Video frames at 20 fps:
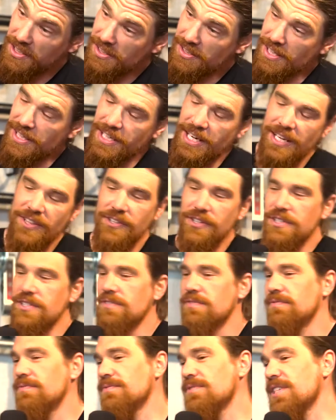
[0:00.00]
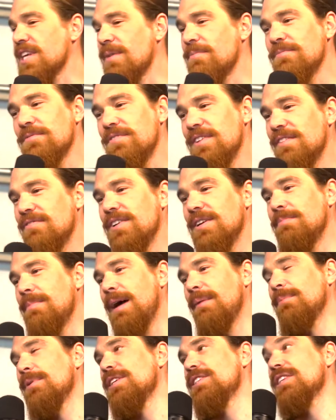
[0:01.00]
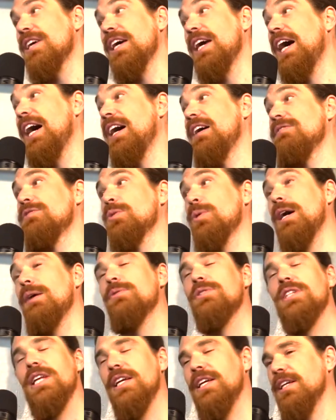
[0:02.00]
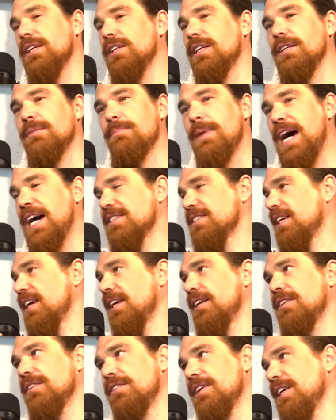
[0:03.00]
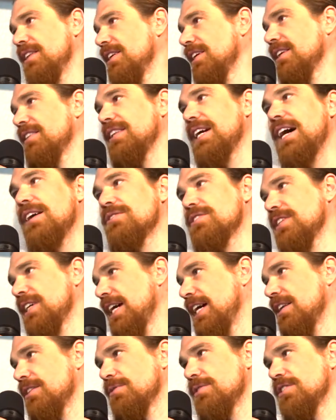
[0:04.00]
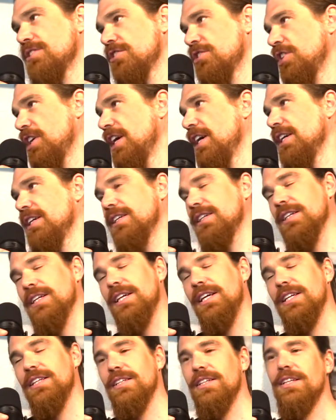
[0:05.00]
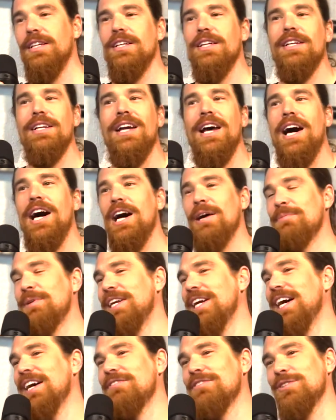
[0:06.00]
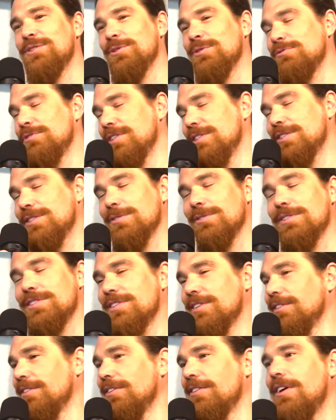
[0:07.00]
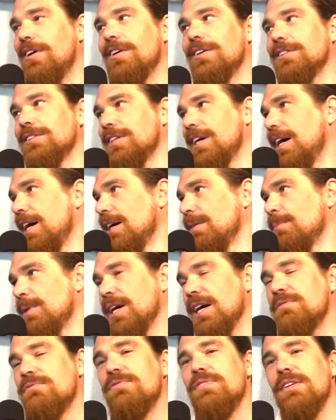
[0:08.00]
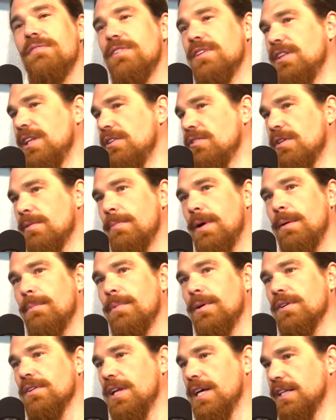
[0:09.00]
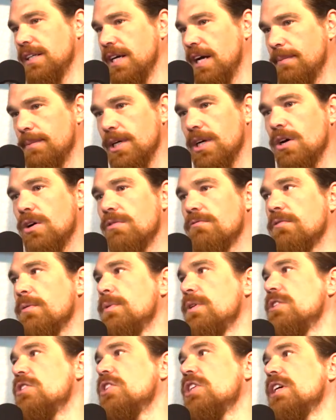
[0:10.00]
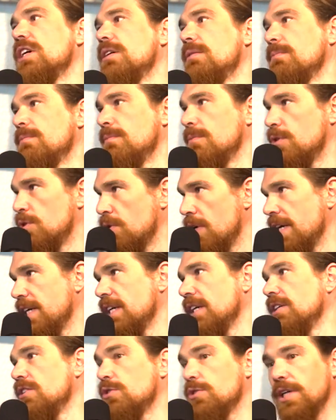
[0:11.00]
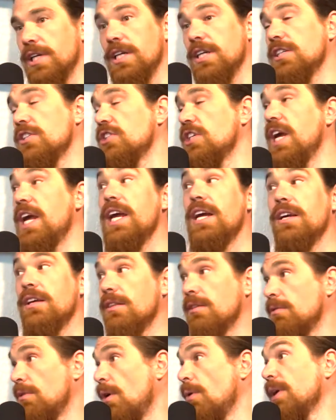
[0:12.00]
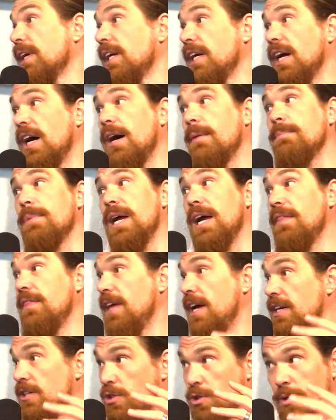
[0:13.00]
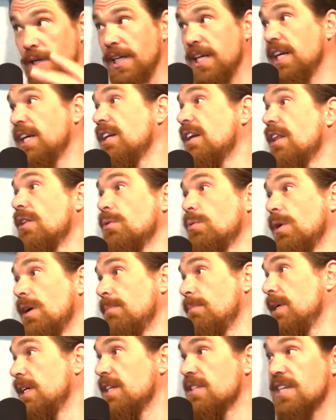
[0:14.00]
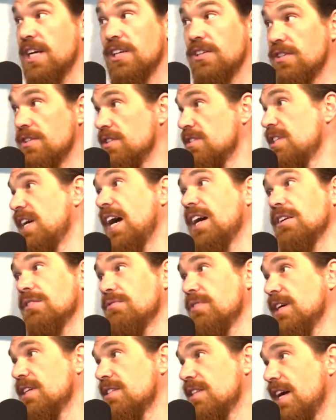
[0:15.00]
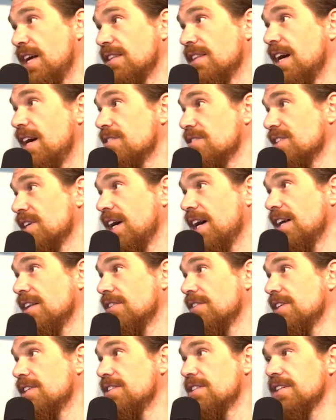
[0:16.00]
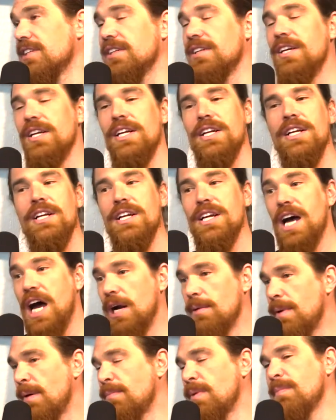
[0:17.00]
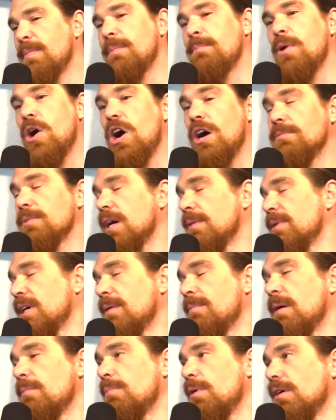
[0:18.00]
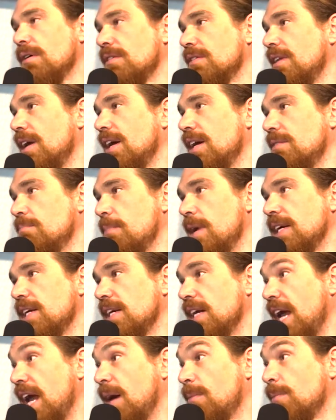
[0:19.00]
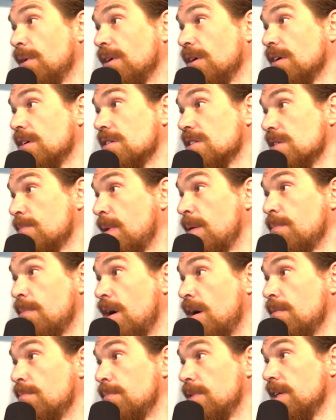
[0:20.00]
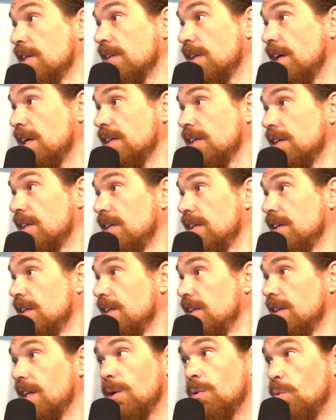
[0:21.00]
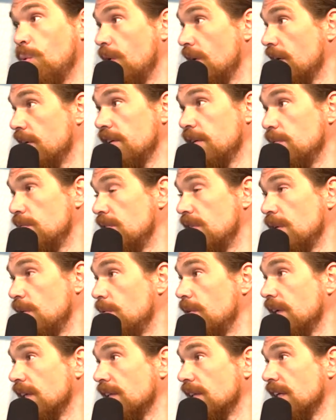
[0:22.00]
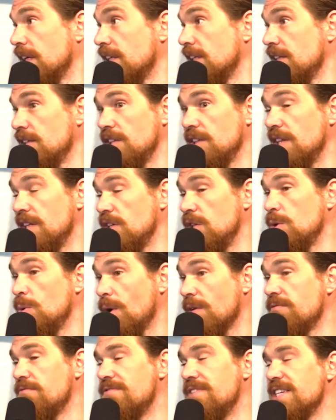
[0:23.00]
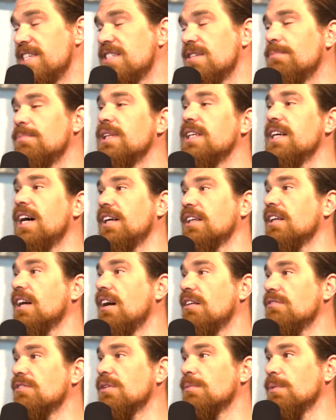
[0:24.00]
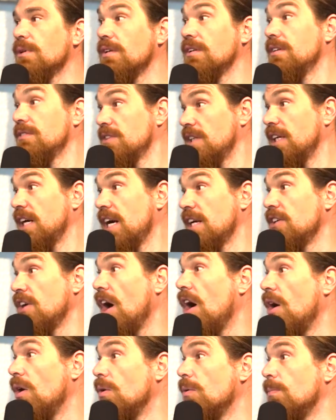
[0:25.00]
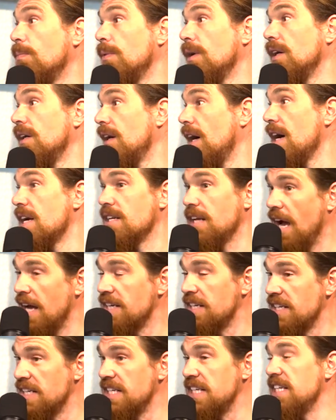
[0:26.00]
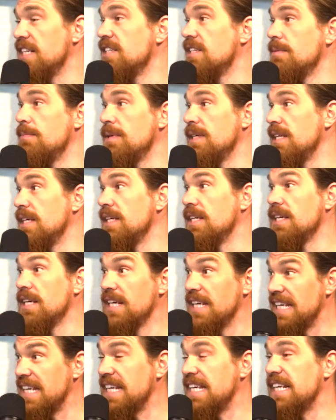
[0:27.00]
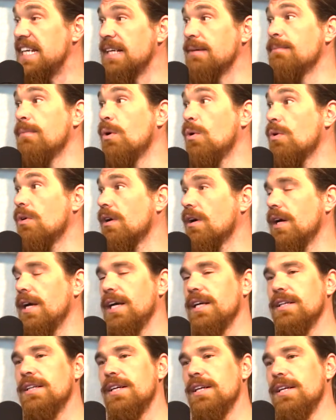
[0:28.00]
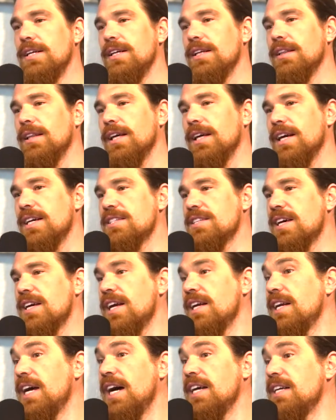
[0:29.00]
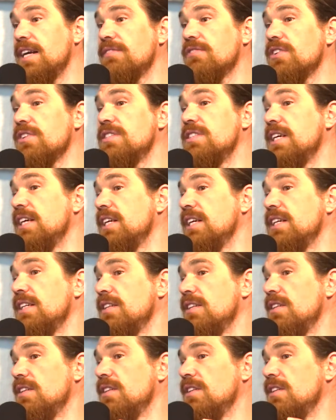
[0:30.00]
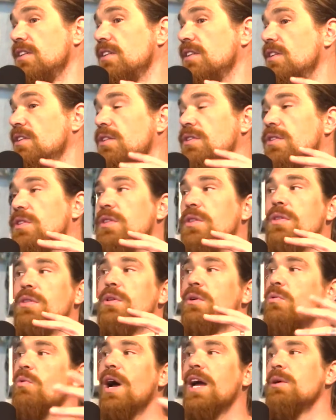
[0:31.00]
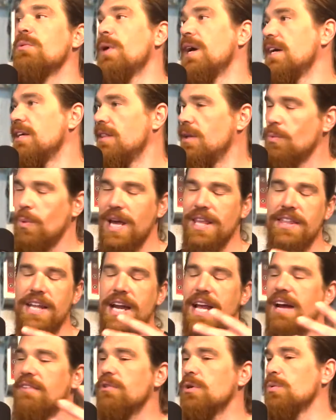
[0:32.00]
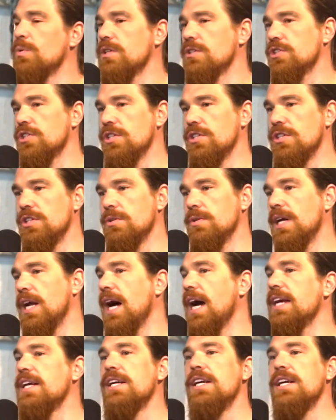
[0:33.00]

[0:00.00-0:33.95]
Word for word: Like there's some vivid memories I have. So I was taking like mass gainer, right? Like 1,000 calories a shake. Yeah. And I mean, I haven't told these stories in a long time, but I vividly remember like coming home from the gym, drinking a shake, throwing it up, and then drinking another one because I couldn't sacrifice that 1,000 calories. And I remember my mom coming on my birthday and making hamburgers, and my mom being like, what are you doing? Like, you are visibly uncomfortable. And I was like, I know, but I need to be eating more. And like I said, I never did it the right way, the way that everyone should do it. I